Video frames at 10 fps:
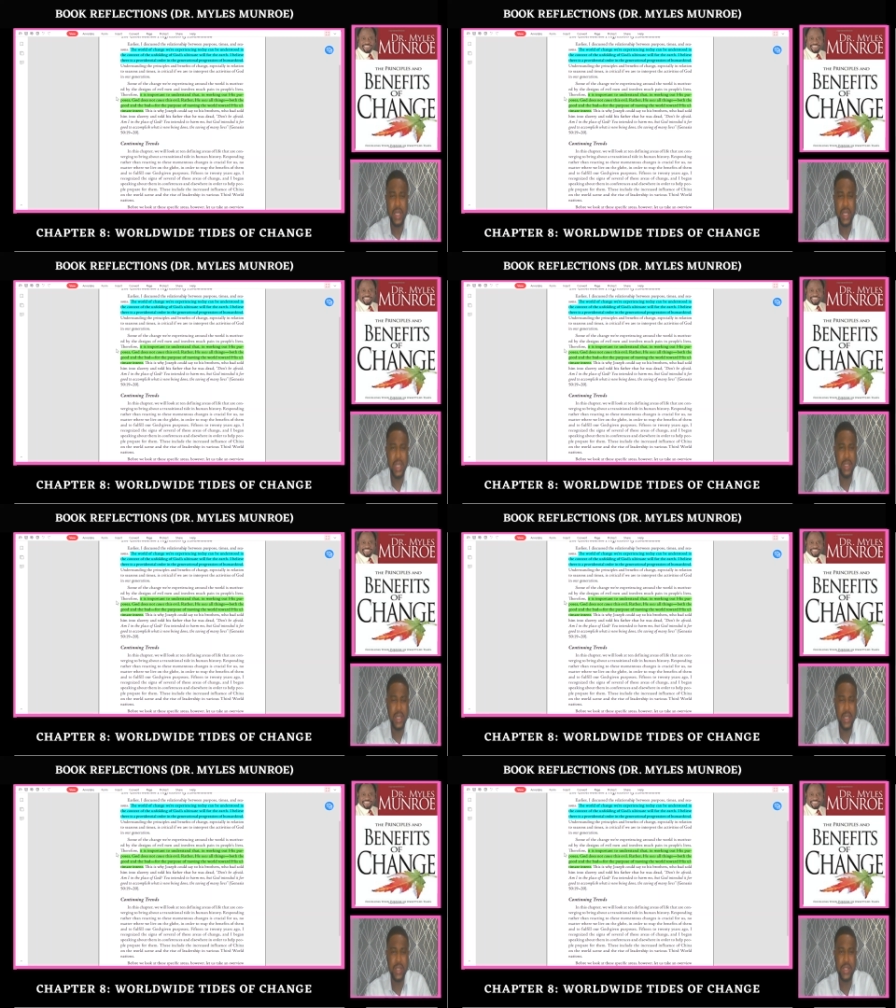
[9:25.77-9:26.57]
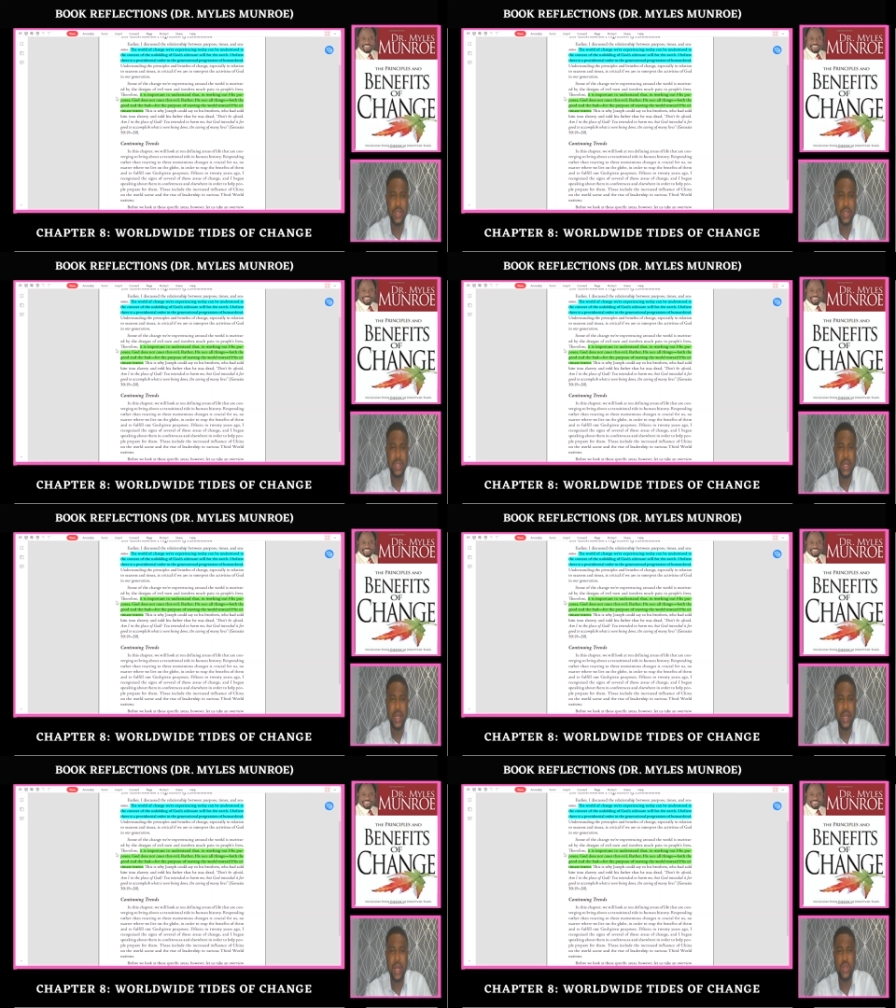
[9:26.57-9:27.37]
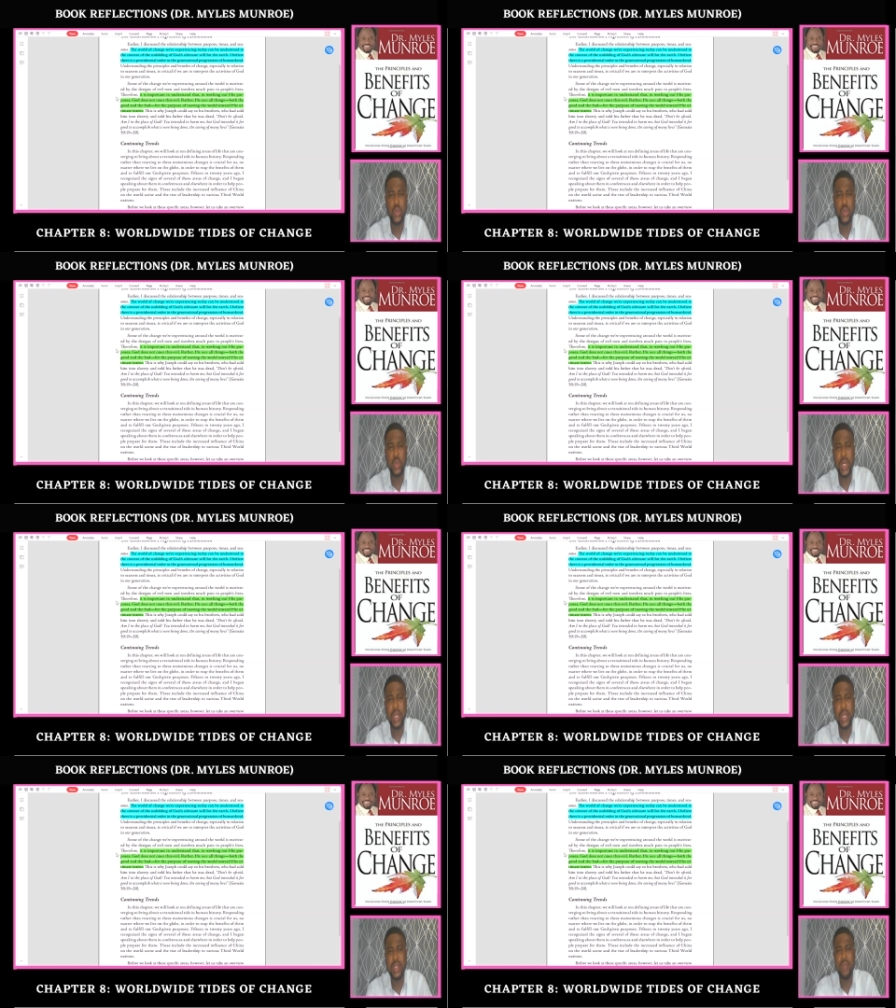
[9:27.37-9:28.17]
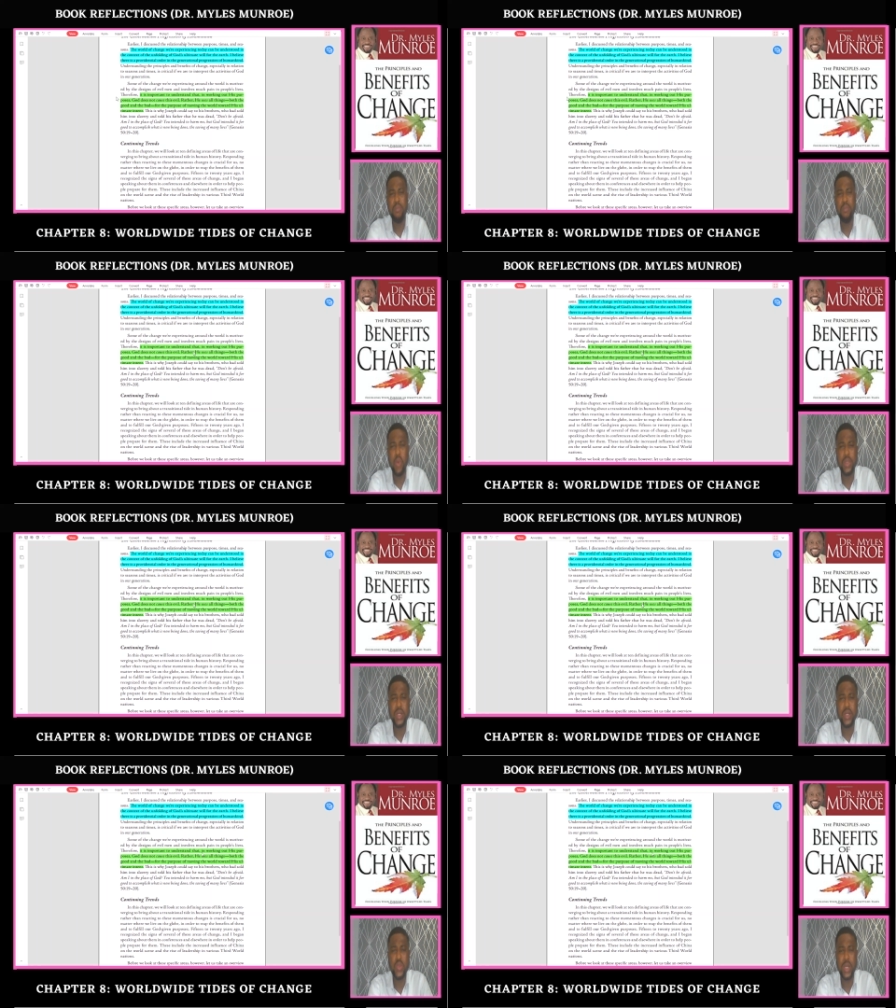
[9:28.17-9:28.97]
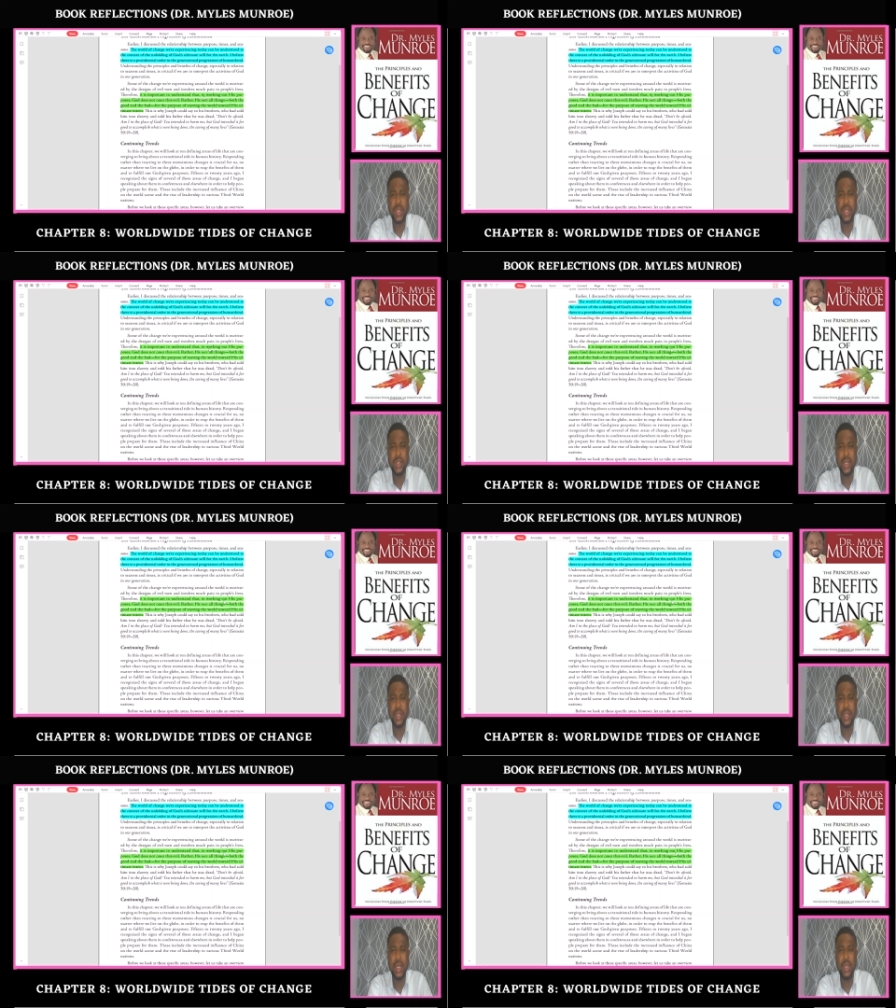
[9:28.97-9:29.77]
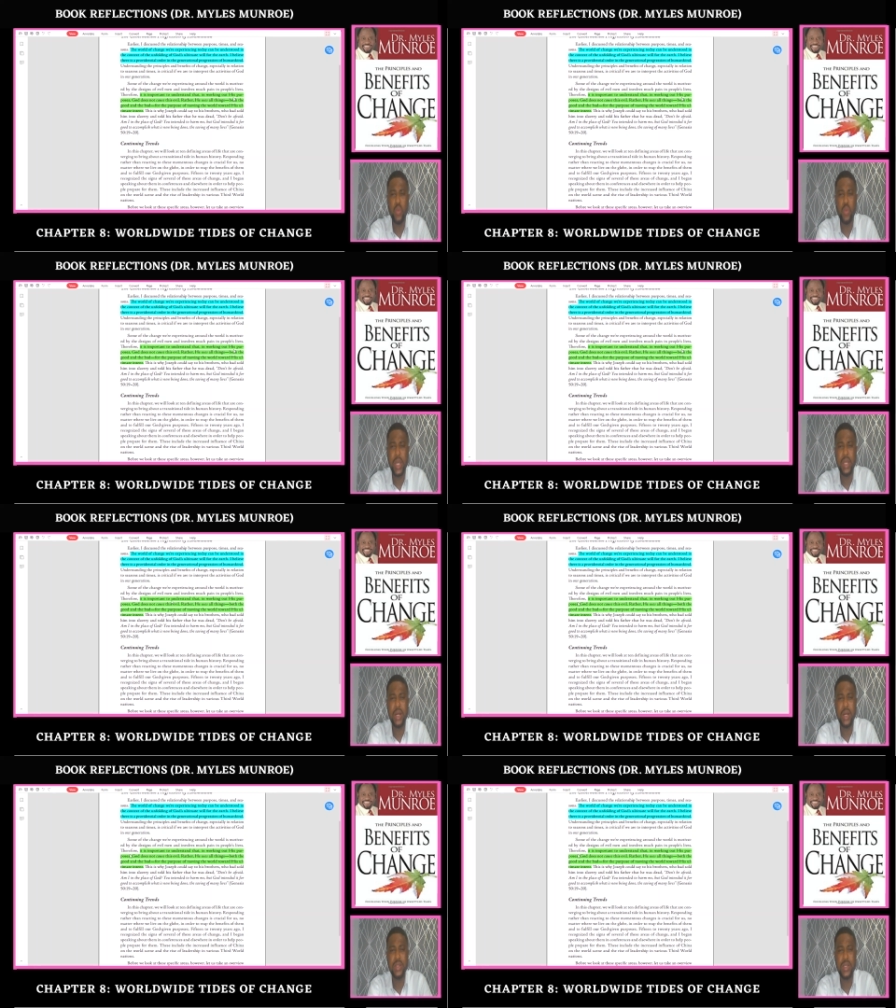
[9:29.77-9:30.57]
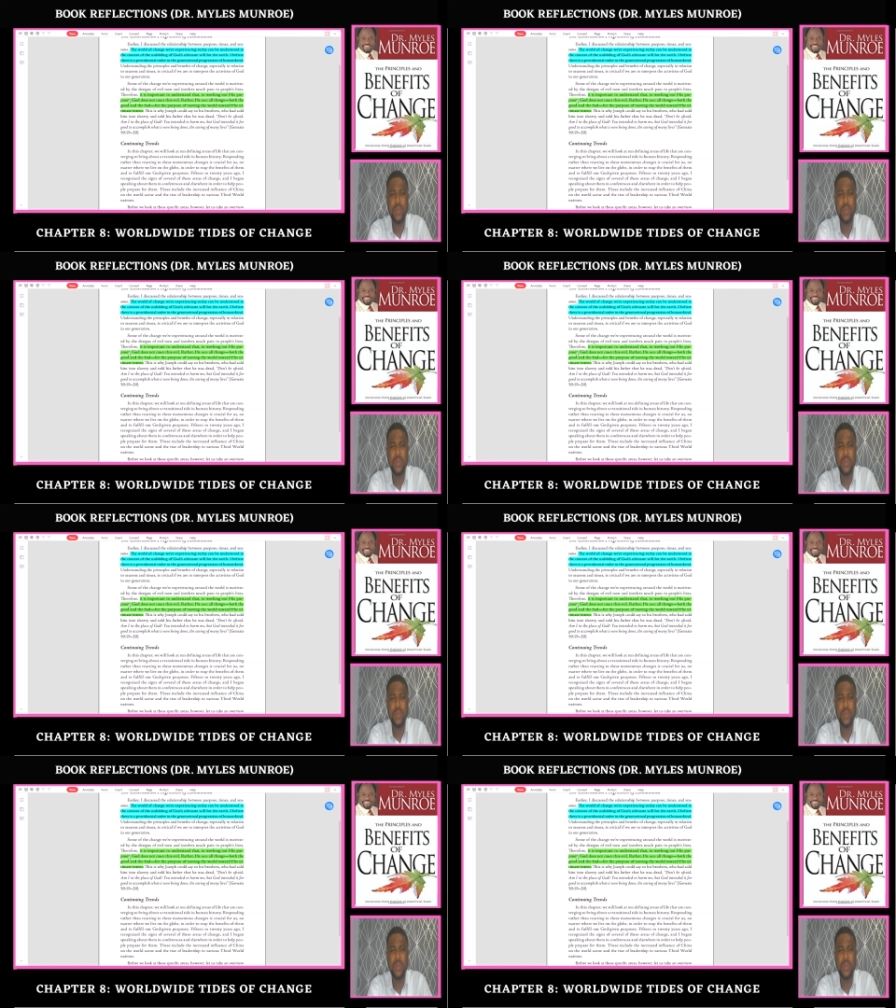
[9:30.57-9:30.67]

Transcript: intentions. And so it is important to understand that in working out his